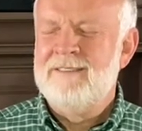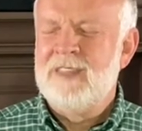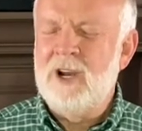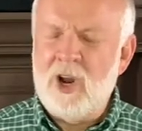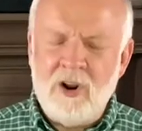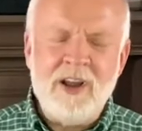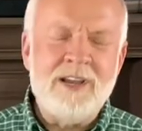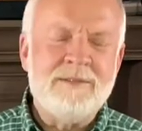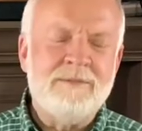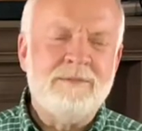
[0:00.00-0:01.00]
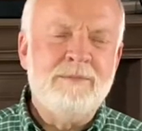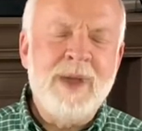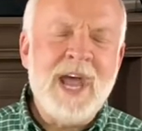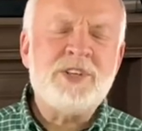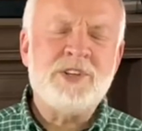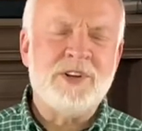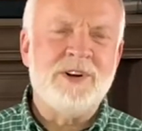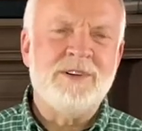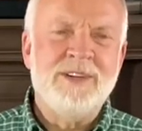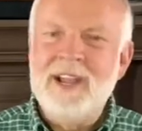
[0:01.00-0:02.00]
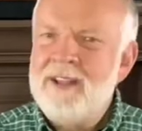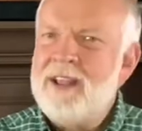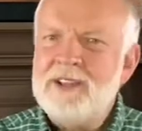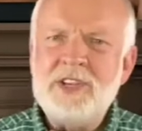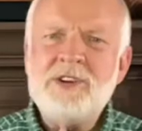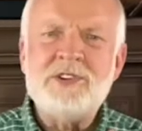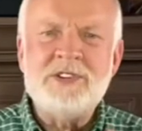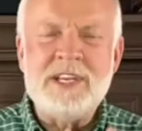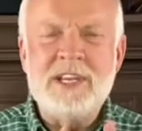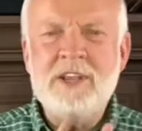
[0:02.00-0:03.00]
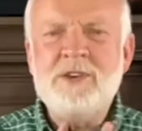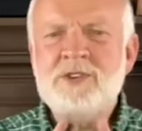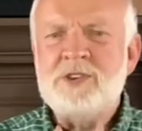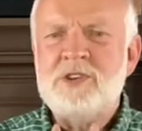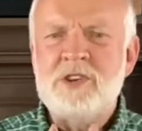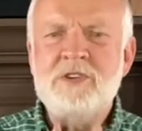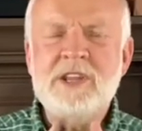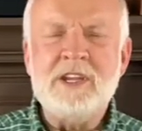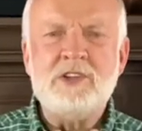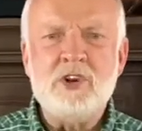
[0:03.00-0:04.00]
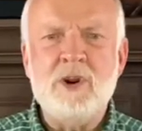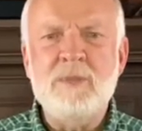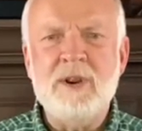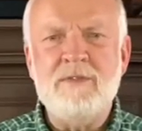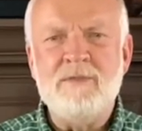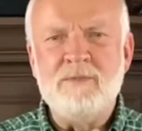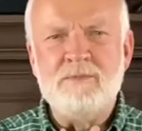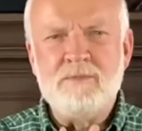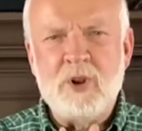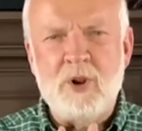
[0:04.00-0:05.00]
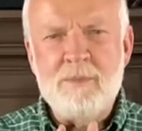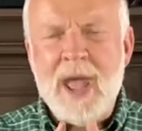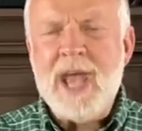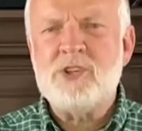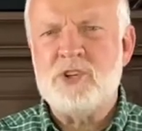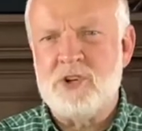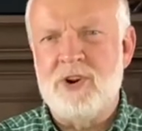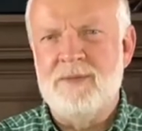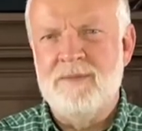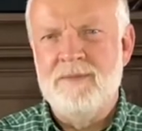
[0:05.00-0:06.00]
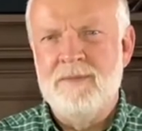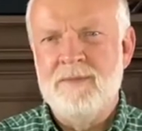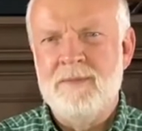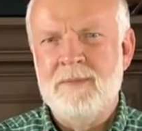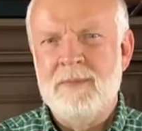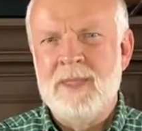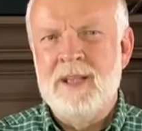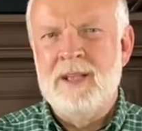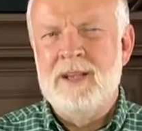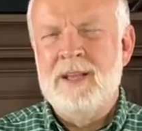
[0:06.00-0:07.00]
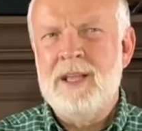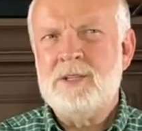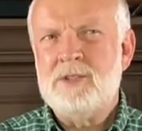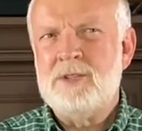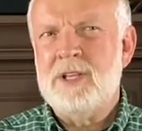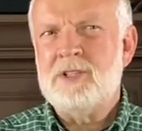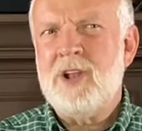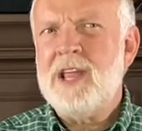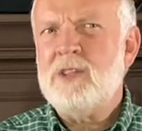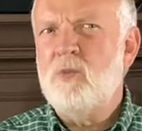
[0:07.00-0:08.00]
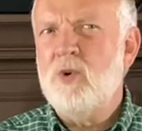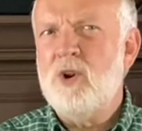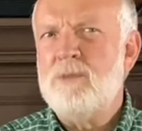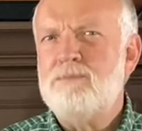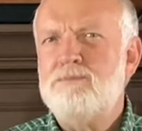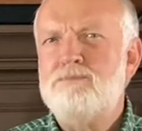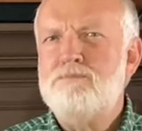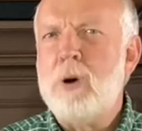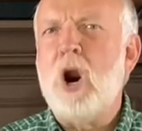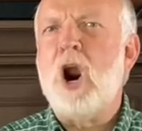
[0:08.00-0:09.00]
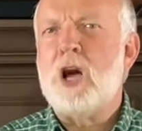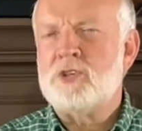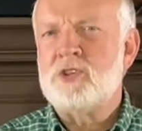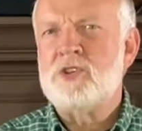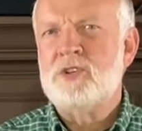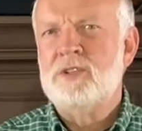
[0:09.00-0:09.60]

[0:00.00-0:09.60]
All right, master. It's interesting. He uses a unique term here called master. It's, it's like the word boss